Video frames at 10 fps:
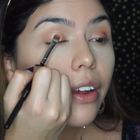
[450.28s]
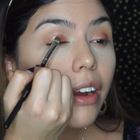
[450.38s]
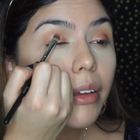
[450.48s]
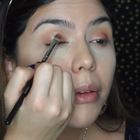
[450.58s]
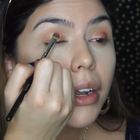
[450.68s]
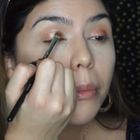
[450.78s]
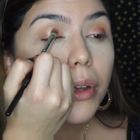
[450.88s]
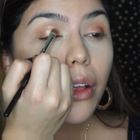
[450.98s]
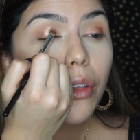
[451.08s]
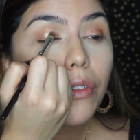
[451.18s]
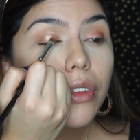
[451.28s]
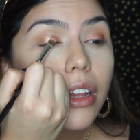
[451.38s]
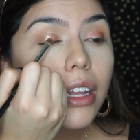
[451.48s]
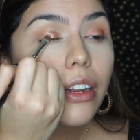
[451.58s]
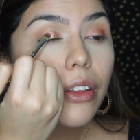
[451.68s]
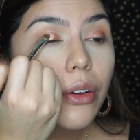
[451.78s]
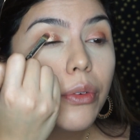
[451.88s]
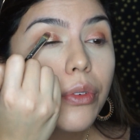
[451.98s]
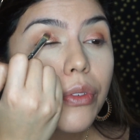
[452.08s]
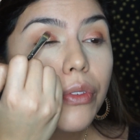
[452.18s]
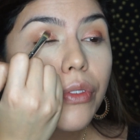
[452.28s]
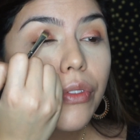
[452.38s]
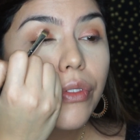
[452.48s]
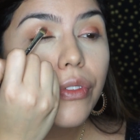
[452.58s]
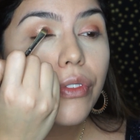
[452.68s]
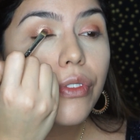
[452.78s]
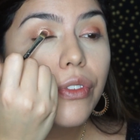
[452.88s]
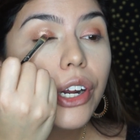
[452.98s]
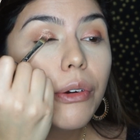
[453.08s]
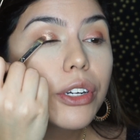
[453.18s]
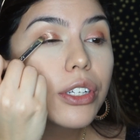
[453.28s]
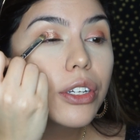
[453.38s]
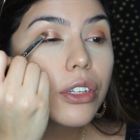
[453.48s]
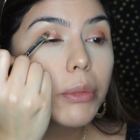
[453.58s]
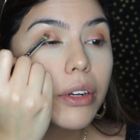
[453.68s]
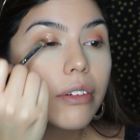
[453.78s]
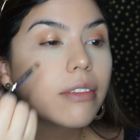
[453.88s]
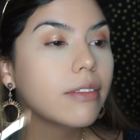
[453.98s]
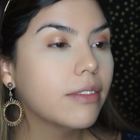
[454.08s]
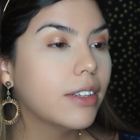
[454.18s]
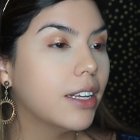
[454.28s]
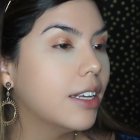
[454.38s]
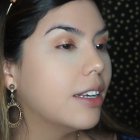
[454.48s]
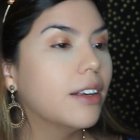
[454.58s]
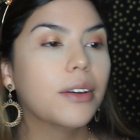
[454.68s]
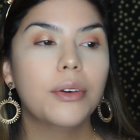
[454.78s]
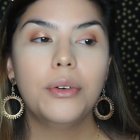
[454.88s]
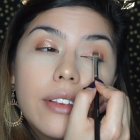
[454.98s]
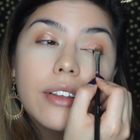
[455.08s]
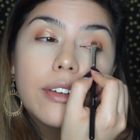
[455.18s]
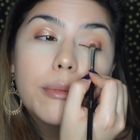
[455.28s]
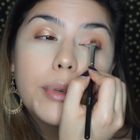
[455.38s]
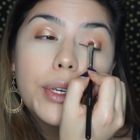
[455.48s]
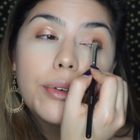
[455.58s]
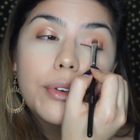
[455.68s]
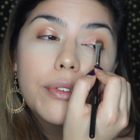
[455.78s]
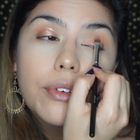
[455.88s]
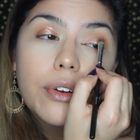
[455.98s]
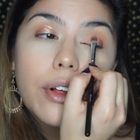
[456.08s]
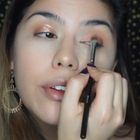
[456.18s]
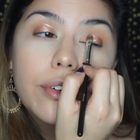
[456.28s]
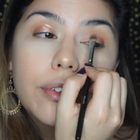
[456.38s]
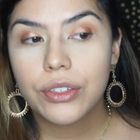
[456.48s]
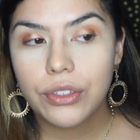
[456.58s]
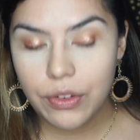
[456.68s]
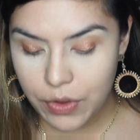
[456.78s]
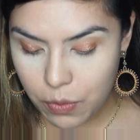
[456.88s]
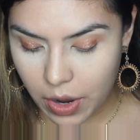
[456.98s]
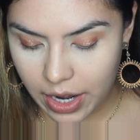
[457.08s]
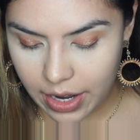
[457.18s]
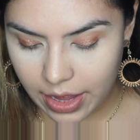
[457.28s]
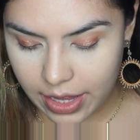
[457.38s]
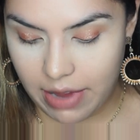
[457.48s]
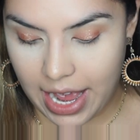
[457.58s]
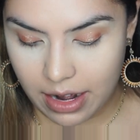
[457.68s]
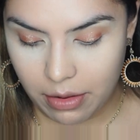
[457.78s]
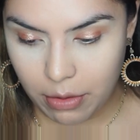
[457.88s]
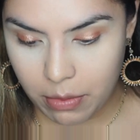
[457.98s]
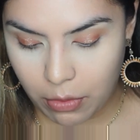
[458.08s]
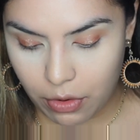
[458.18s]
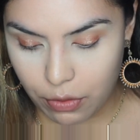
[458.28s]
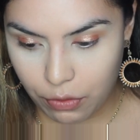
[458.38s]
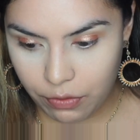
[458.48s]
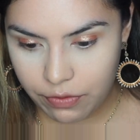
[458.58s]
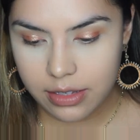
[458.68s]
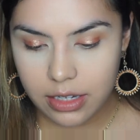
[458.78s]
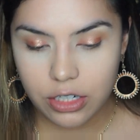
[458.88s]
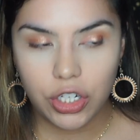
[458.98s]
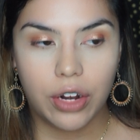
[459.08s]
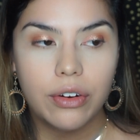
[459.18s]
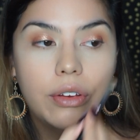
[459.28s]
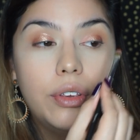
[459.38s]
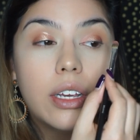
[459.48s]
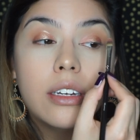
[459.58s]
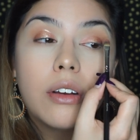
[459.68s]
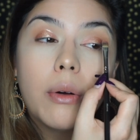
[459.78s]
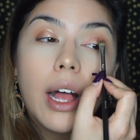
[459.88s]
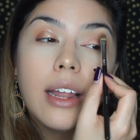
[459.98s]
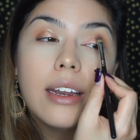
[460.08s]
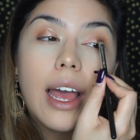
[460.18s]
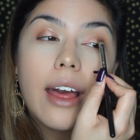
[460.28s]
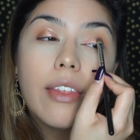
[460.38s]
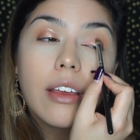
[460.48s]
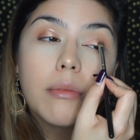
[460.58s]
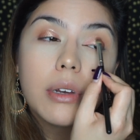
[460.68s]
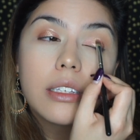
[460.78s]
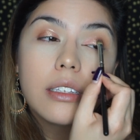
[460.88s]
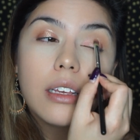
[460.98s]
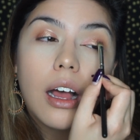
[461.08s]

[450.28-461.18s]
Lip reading: I really want to put it all over the lid though. No, we're just going to the middle. These are beautiful colors. So if you want to like add a little bit more oomph in general, you can go ahead and add like a mix